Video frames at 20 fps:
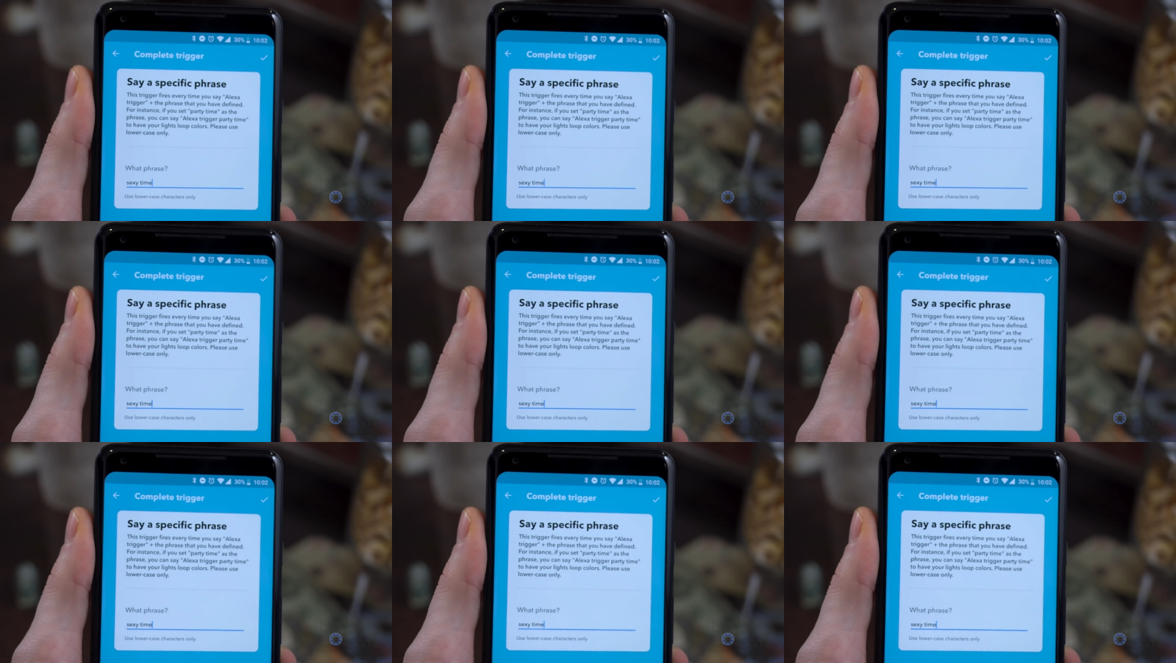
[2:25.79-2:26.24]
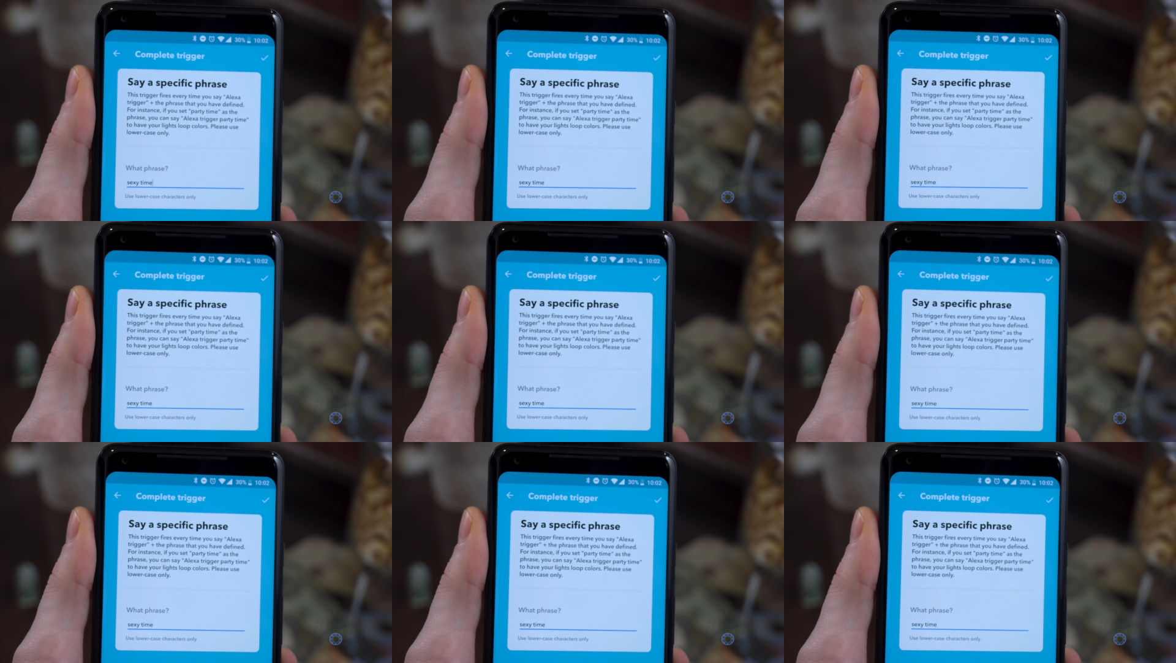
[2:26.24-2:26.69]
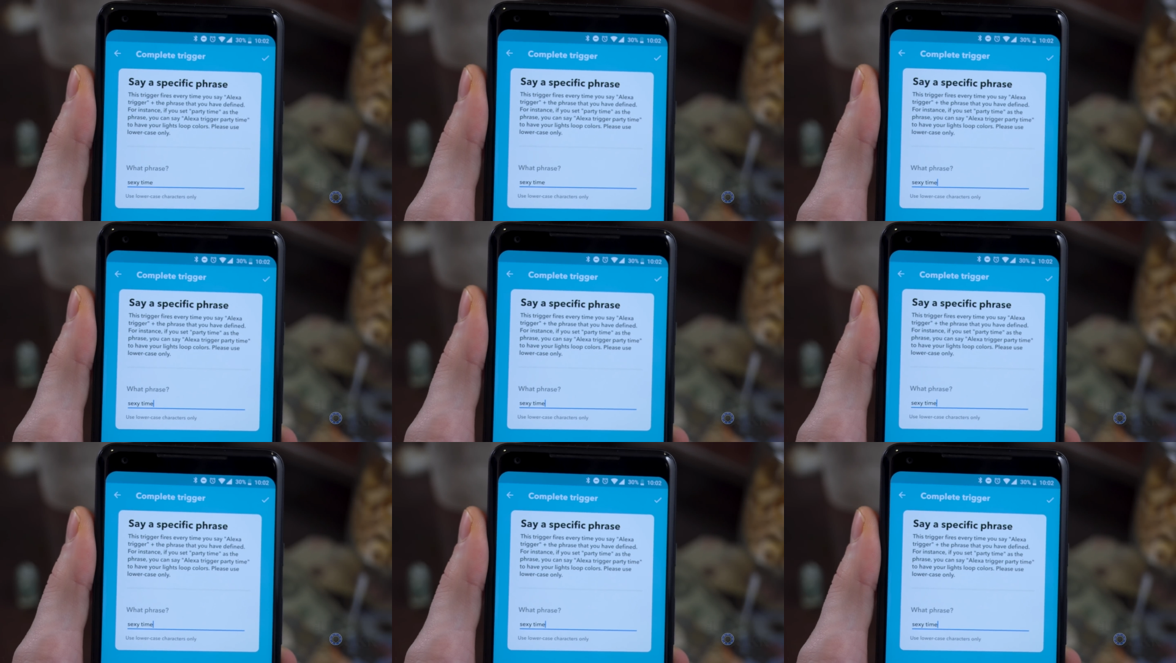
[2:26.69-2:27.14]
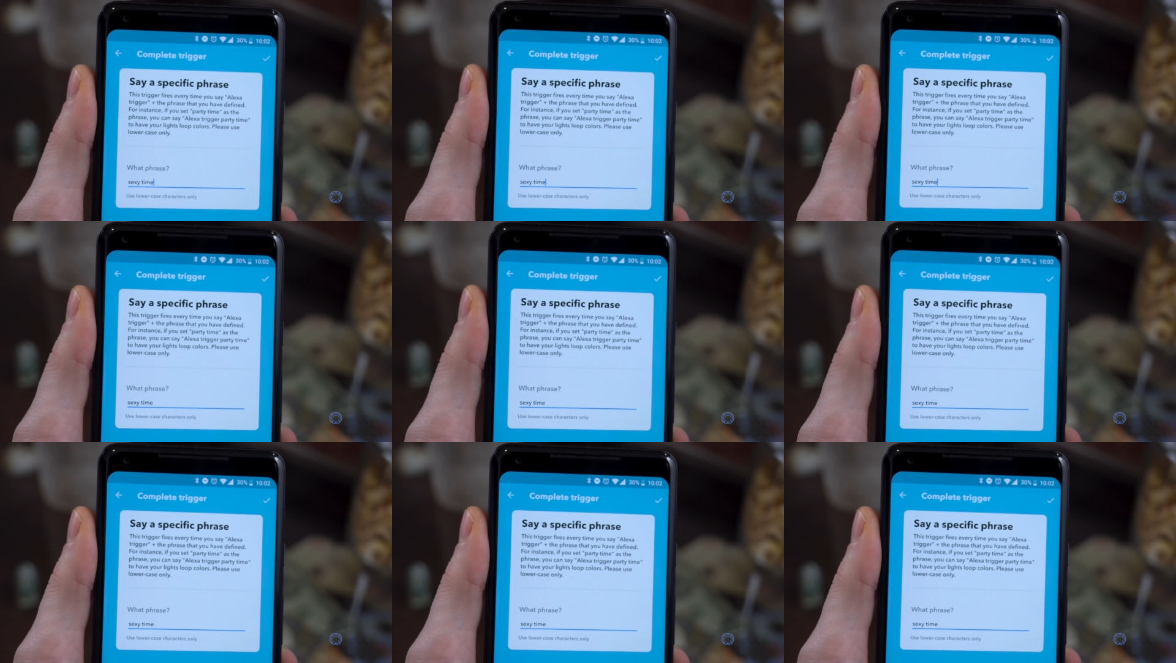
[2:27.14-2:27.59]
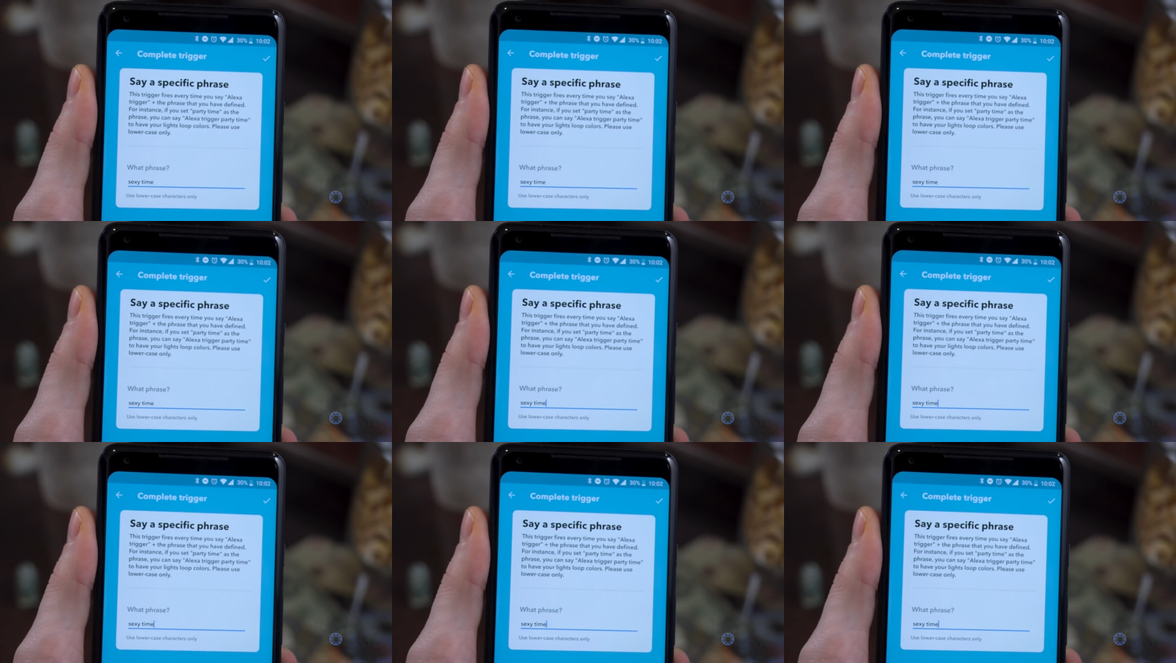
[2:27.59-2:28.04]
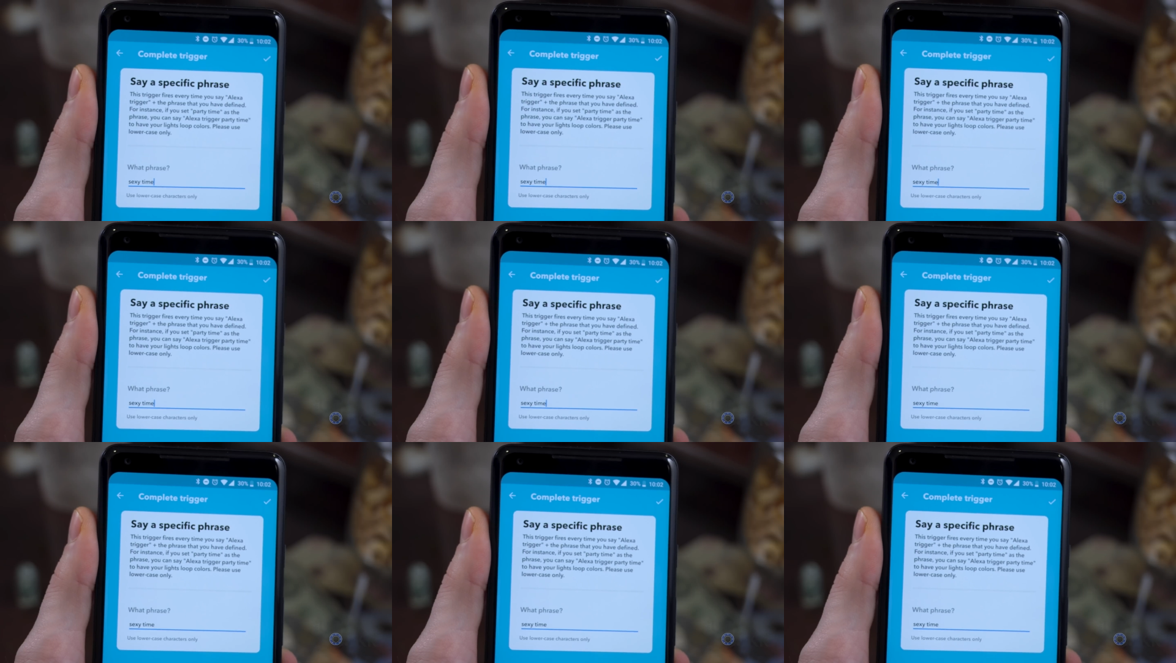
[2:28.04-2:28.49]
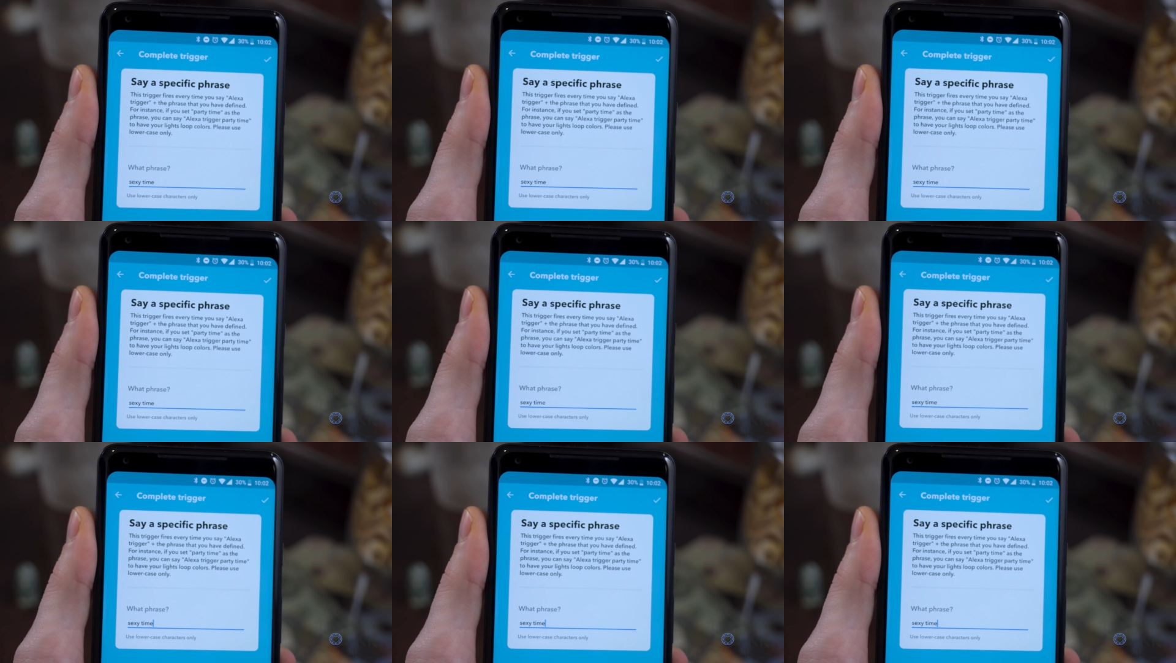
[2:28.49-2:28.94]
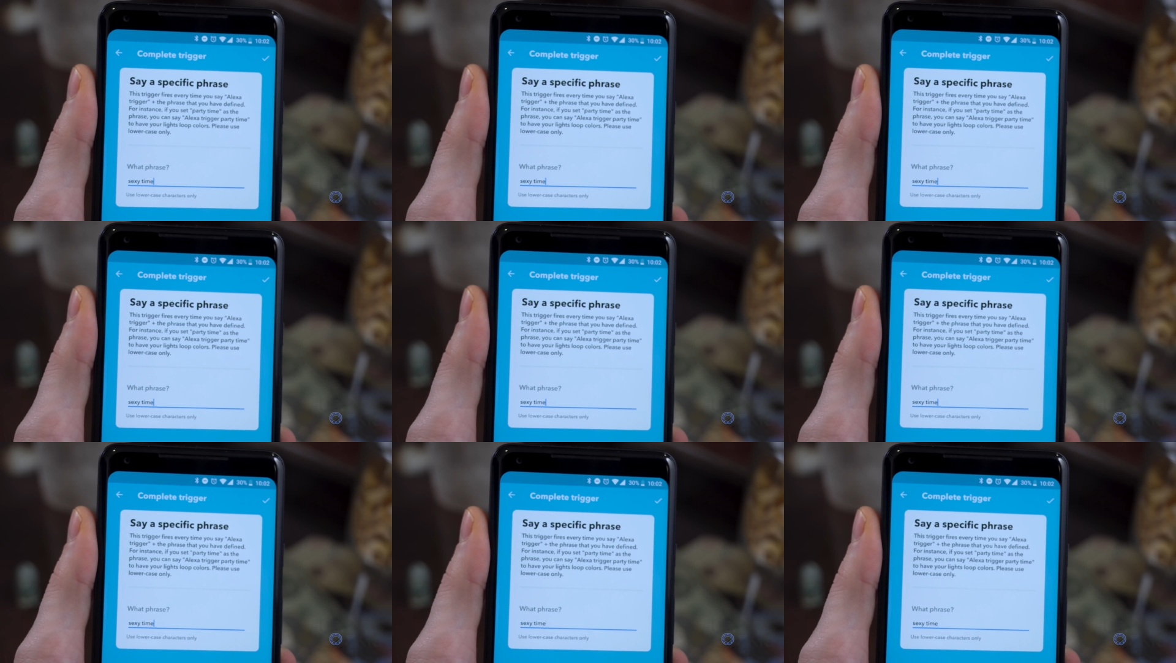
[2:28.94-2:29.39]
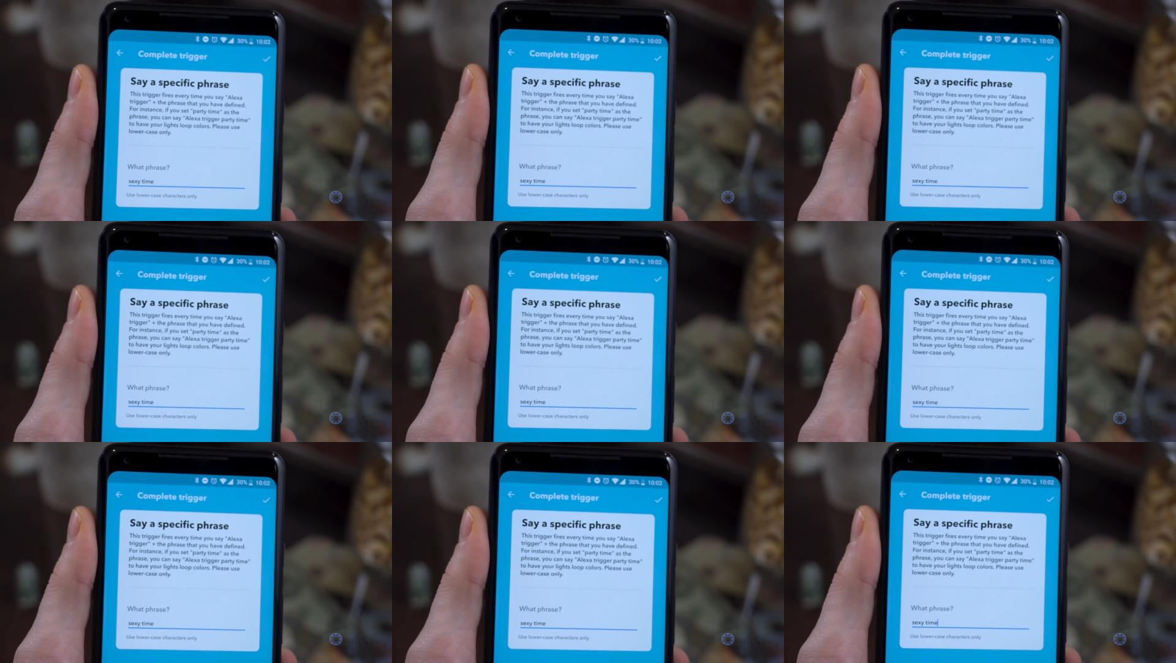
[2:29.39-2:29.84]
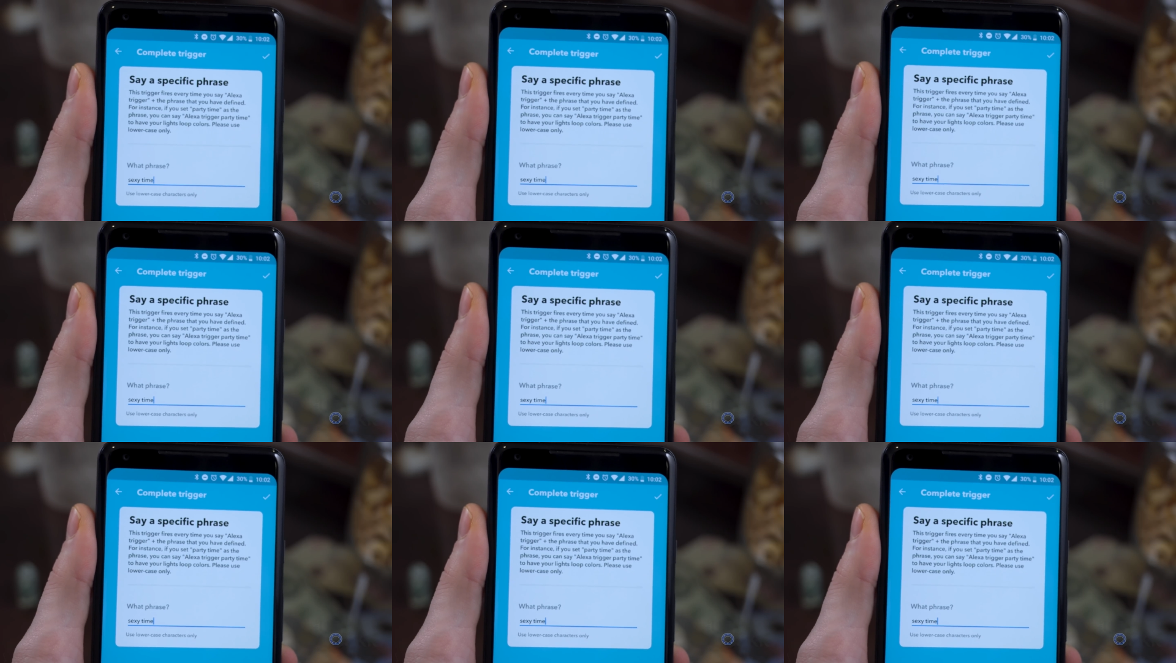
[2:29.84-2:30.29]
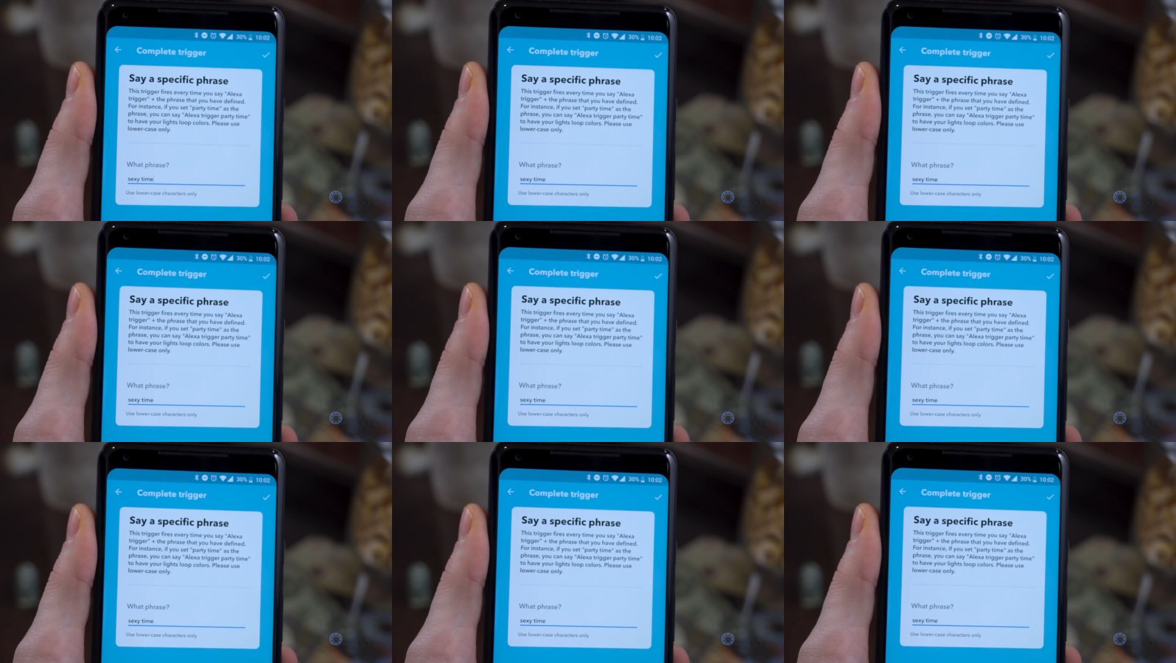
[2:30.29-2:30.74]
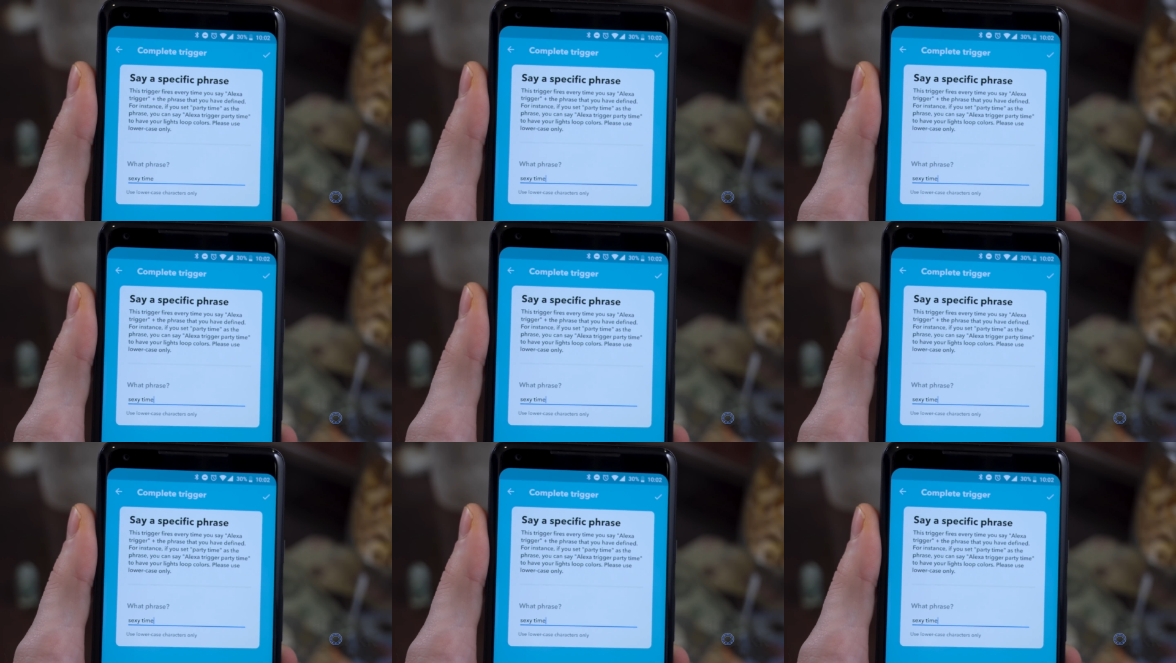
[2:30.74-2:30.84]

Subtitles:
(no speaker visible)